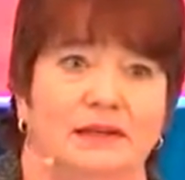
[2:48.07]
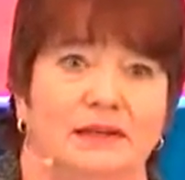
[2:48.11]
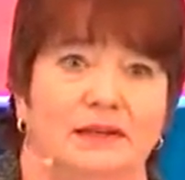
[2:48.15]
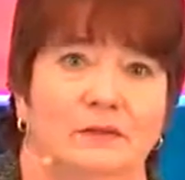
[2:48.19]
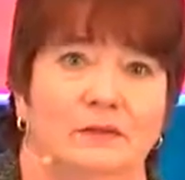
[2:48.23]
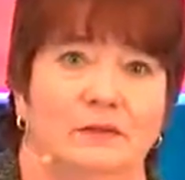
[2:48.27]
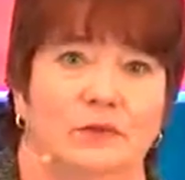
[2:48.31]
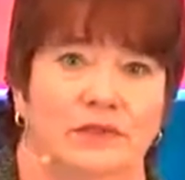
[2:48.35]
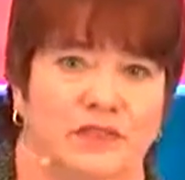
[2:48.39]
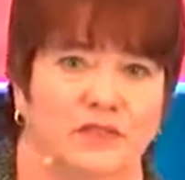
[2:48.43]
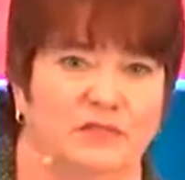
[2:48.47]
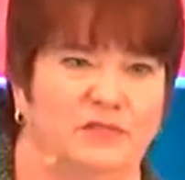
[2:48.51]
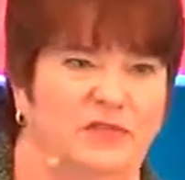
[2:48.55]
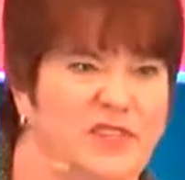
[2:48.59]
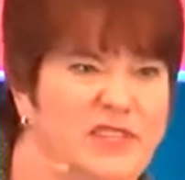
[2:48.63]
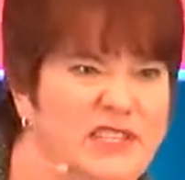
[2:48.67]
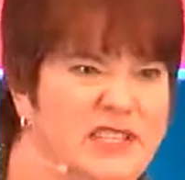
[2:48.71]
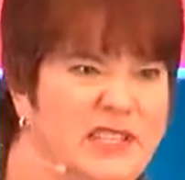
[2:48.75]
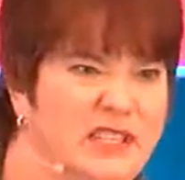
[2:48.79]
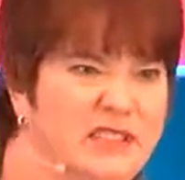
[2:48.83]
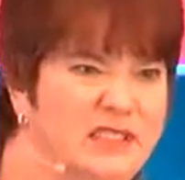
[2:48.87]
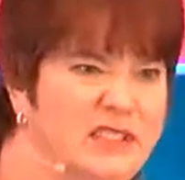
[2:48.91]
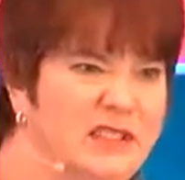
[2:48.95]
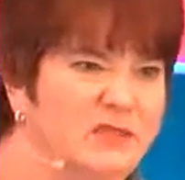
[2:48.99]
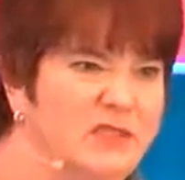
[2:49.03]
with the
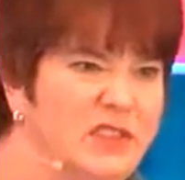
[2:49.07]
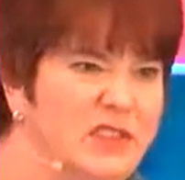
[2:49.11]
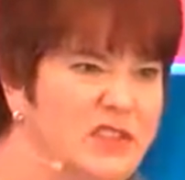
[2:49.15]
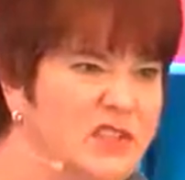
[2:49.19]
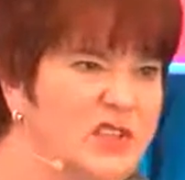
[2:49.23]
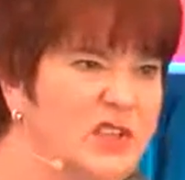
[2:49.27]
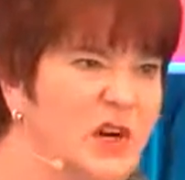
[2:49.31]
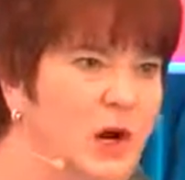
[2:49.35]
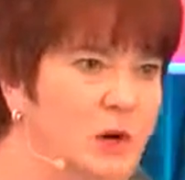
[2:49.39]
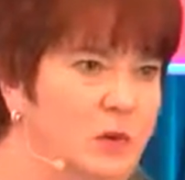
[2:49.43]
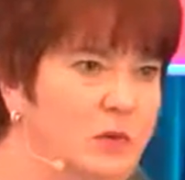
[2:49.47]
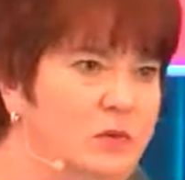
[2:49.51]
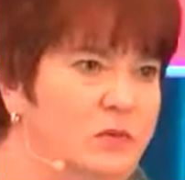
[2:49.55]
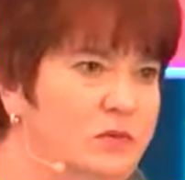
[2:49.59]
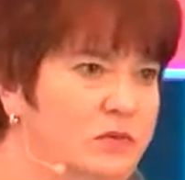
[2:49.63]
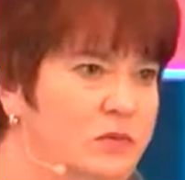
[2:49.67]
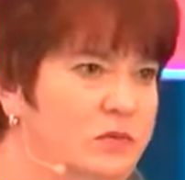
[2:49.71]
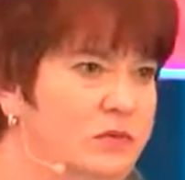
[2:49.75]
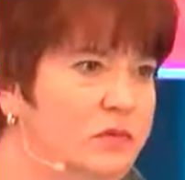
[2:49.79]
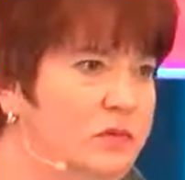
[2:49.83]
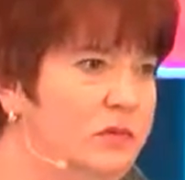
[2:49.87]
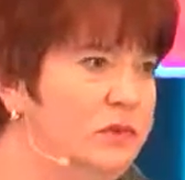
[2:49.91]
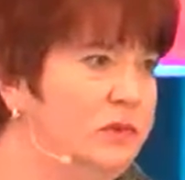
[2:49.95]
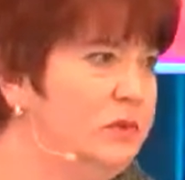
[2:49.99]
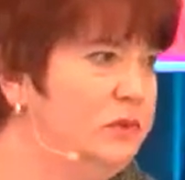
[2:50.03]
physics of the stone
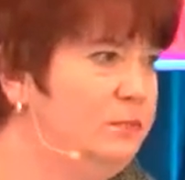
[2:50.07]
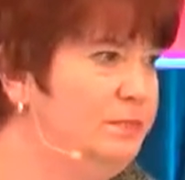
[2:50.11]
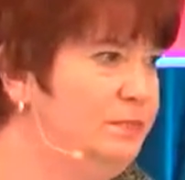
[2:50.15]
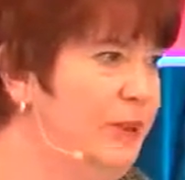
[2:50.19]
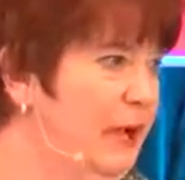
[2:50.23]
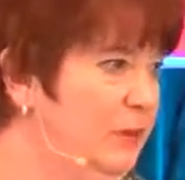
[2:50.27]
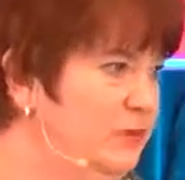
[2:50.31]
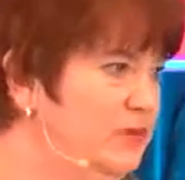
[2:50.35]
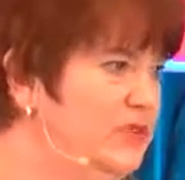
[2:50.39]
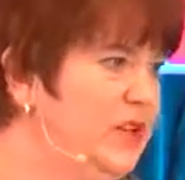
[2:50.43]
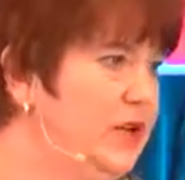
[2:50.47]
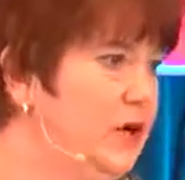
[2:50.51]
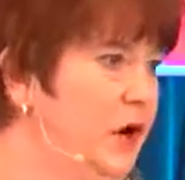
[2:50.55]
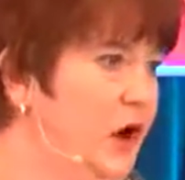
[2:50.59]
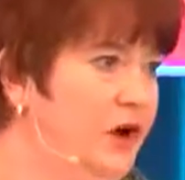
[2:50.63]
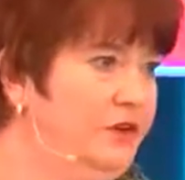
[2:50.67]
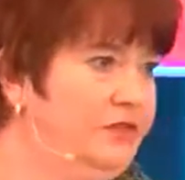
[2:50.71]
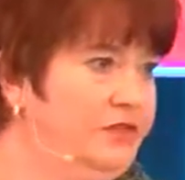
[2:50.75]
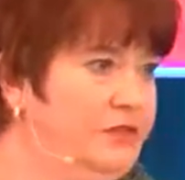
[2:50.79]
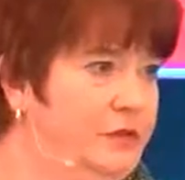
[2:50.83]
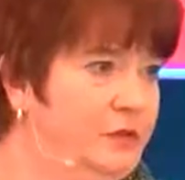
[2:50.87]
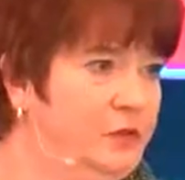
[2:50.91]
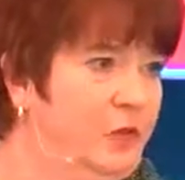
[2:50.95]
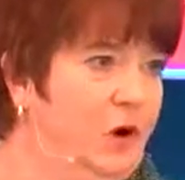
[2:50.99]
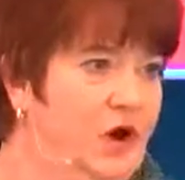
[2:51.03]
bouncing
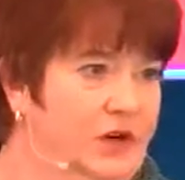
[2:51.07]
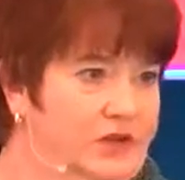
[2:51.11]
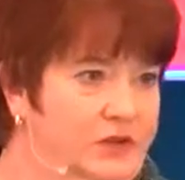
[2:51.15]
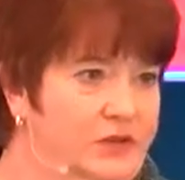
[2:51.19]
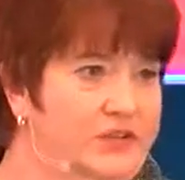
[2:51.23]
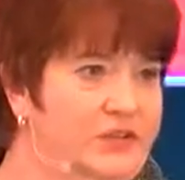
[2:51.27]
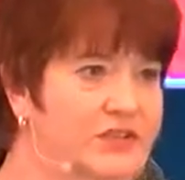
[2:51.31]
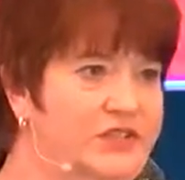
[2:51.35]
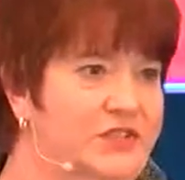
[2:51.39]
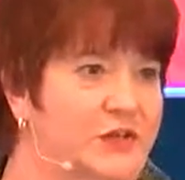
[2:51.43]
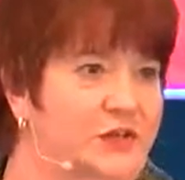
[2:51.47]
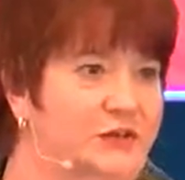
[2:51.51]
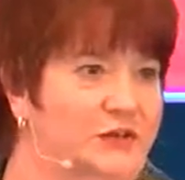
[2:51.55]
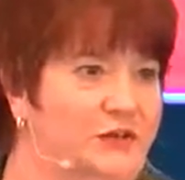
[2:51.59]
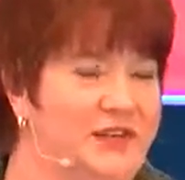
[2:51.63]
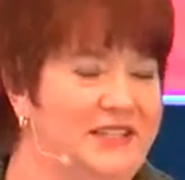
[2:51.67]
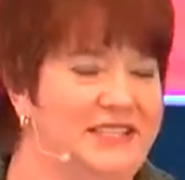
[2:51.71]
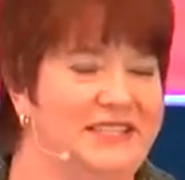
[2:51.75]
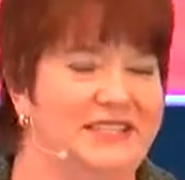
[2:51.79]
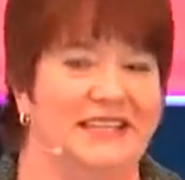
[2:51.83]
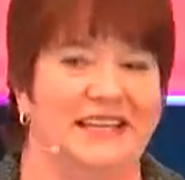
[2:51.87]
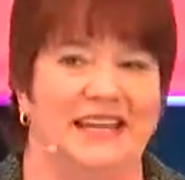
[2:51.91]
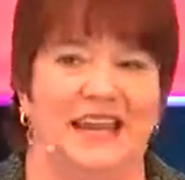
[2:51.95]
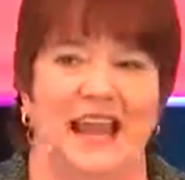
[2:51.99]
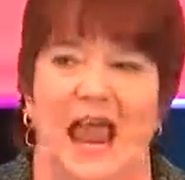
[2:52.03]
off the water's
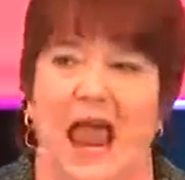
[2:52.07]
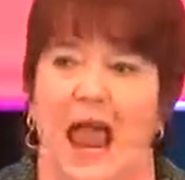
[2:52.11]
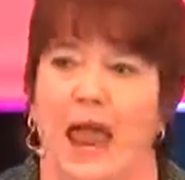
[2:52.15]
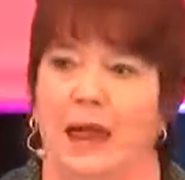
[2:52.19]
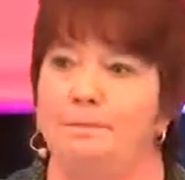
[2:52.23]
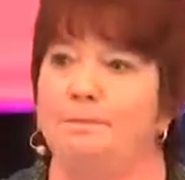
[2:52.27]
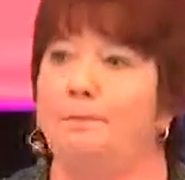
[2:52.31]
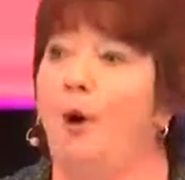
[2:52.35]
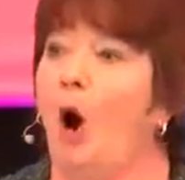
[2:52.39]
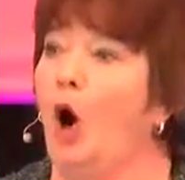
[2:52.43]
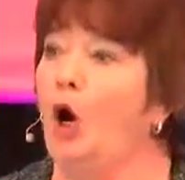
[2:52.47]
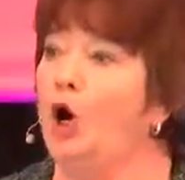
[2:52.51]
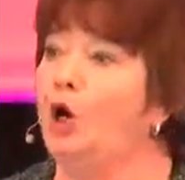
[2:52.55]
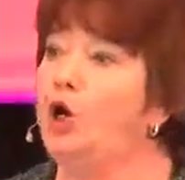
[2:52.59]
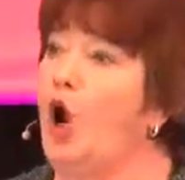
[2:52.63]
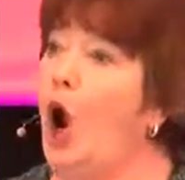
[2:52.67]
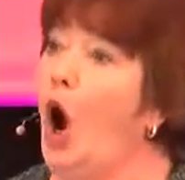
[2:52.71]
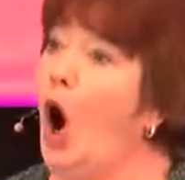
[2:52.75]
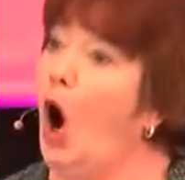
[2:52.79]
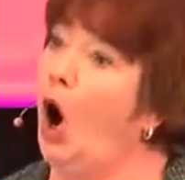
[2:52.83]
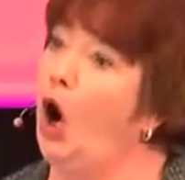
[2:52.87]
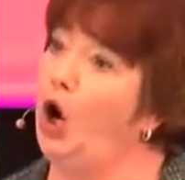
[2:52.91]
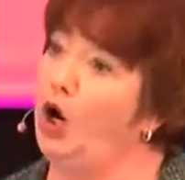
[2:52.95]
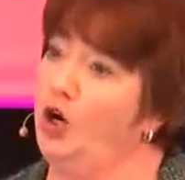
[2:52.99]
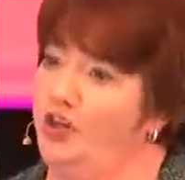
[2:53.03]
surface, and part
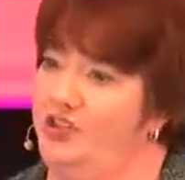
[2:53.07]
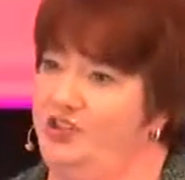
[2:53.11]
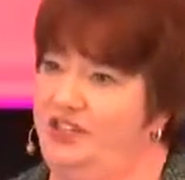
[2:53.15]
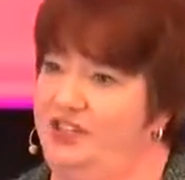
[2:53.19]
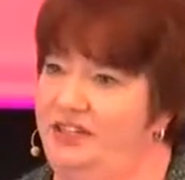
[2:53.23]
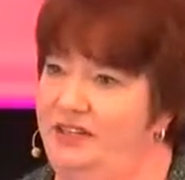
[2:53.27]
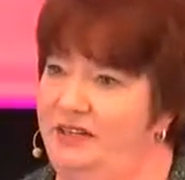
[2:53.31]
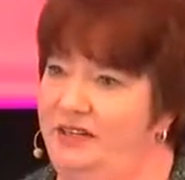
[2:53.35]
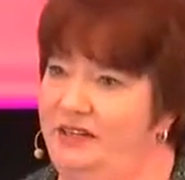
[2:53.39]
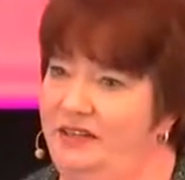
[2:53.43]
art.